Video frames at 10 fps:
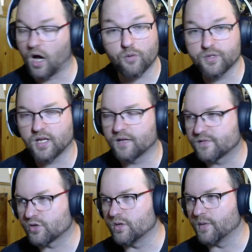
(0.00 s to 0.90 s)
I'll be
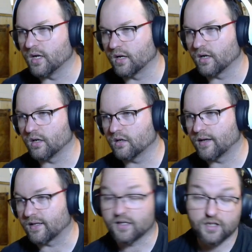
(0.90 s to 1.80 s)
live streaming
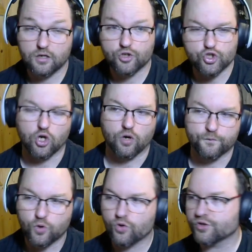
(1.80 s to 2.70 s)
at League launch,
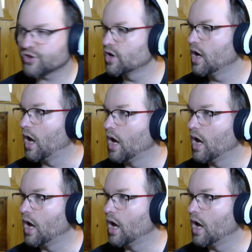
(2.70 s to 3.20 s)
of course.